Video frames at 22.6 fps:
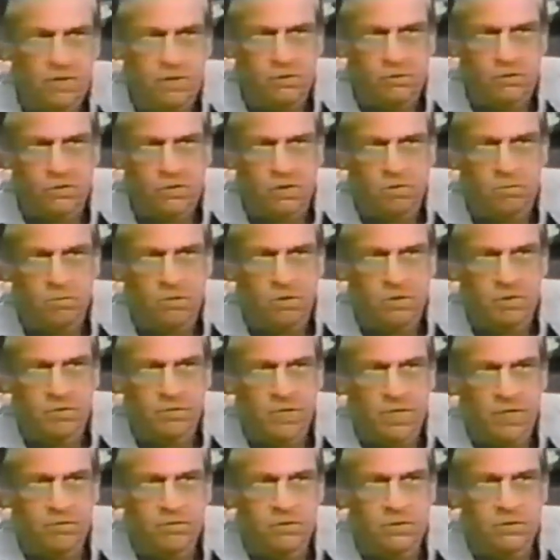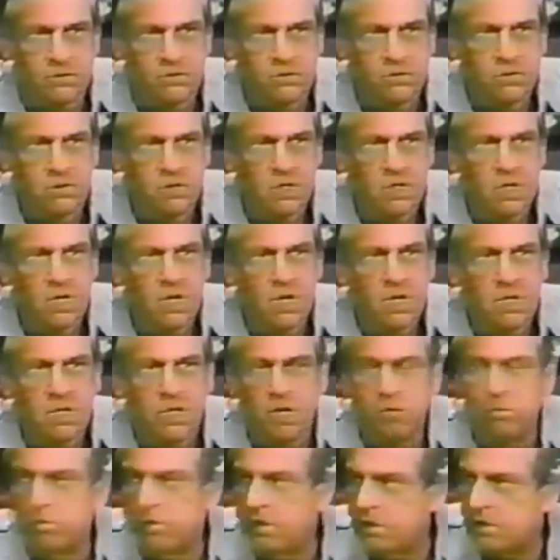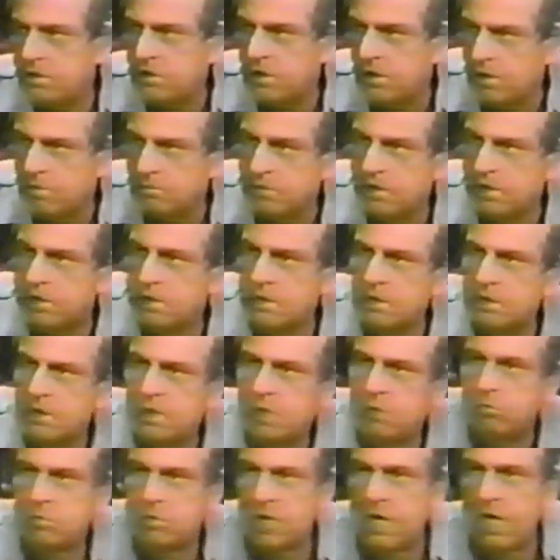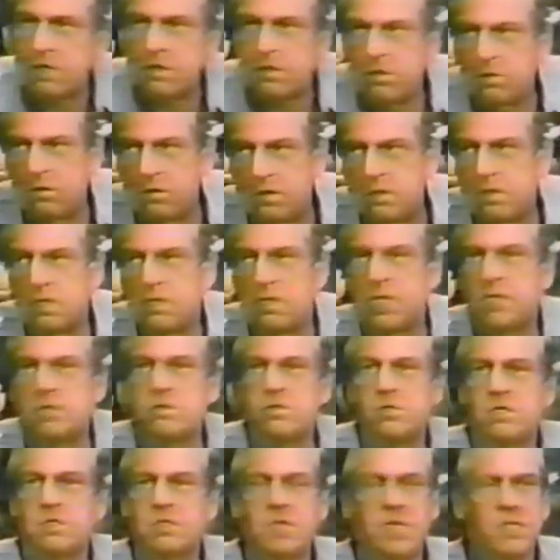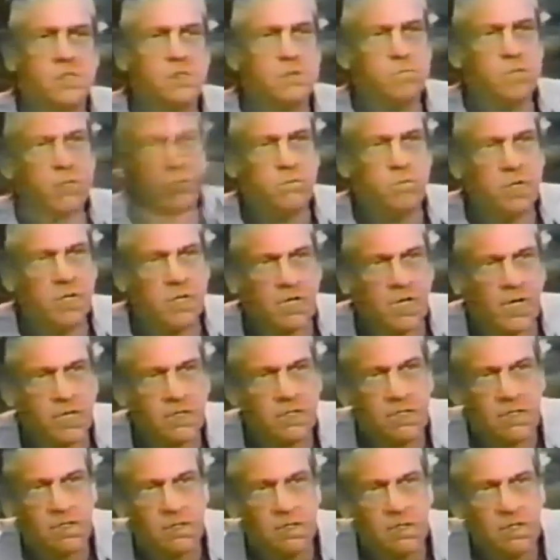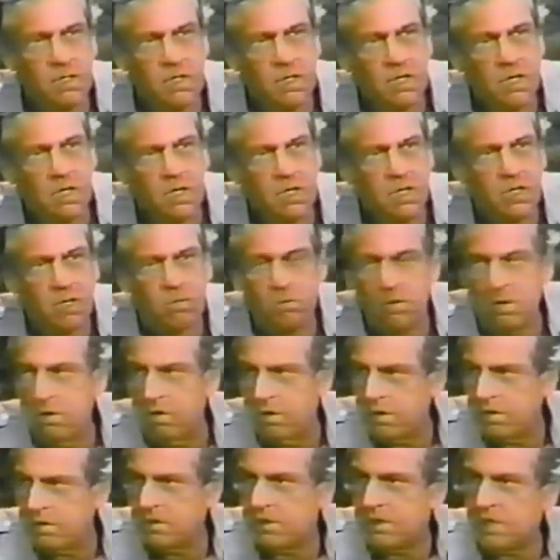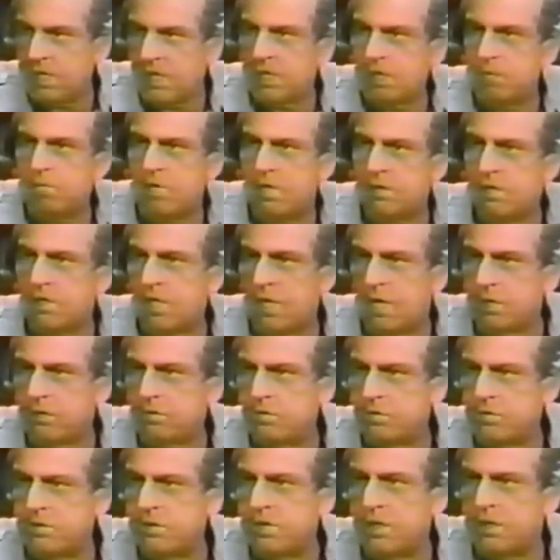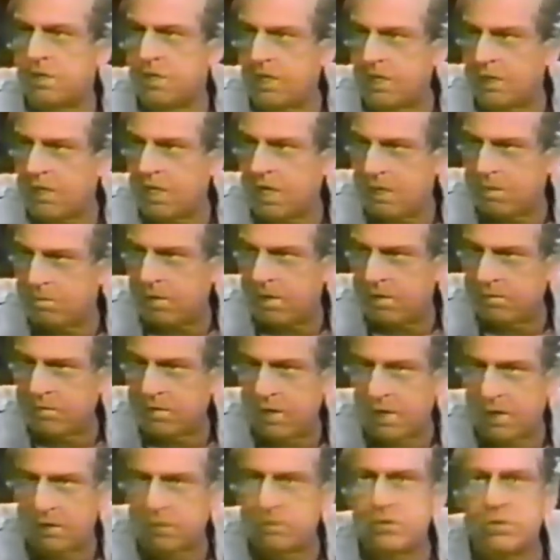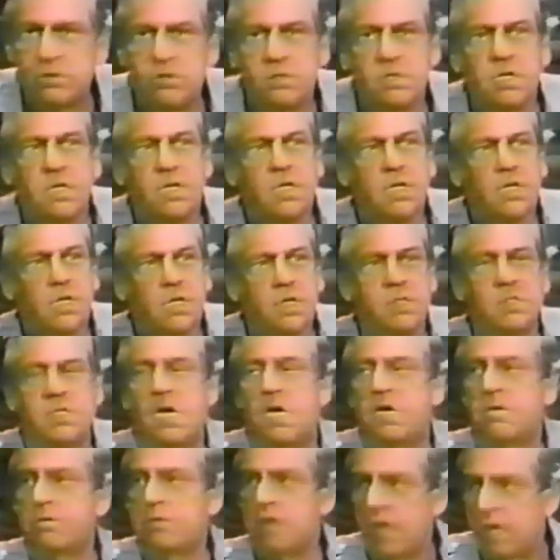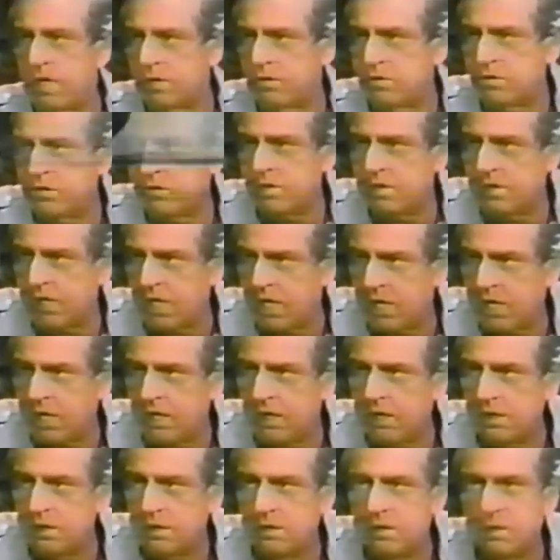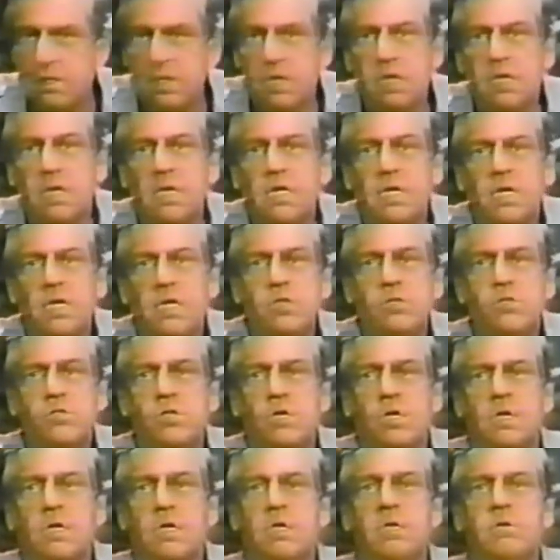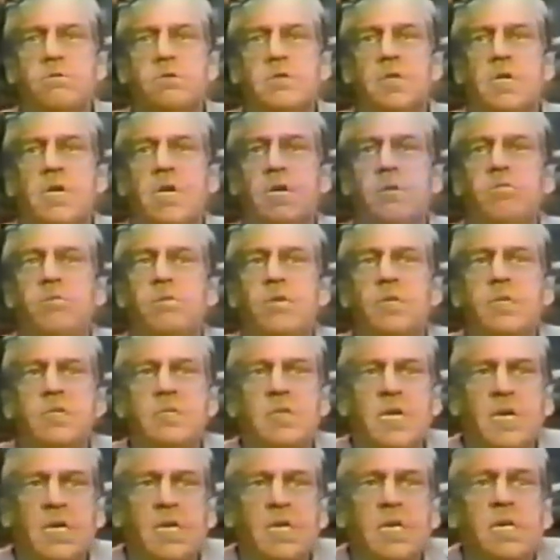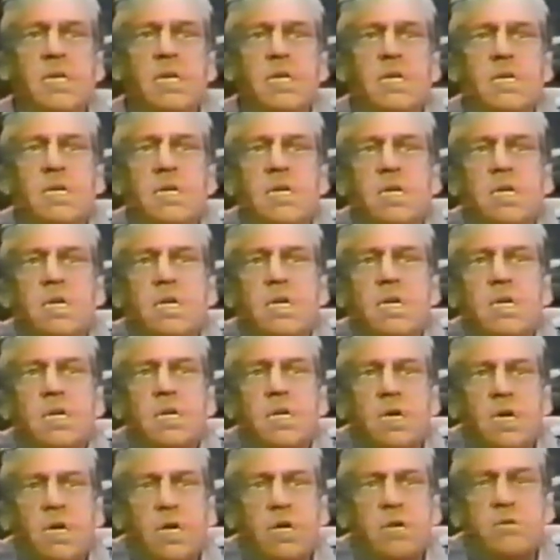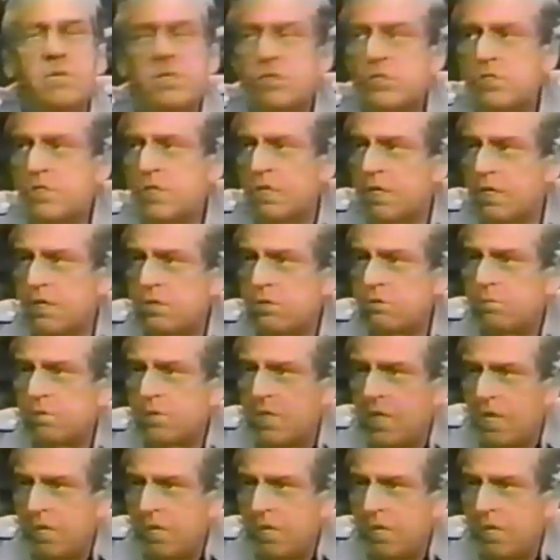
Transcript: Reserve Board of Governors. They were determined they were not going to let George Hansen be reelected. They were going to get him out of Congress. They did get him out of Congress. He's out of Congress today. He served every day of his sentence without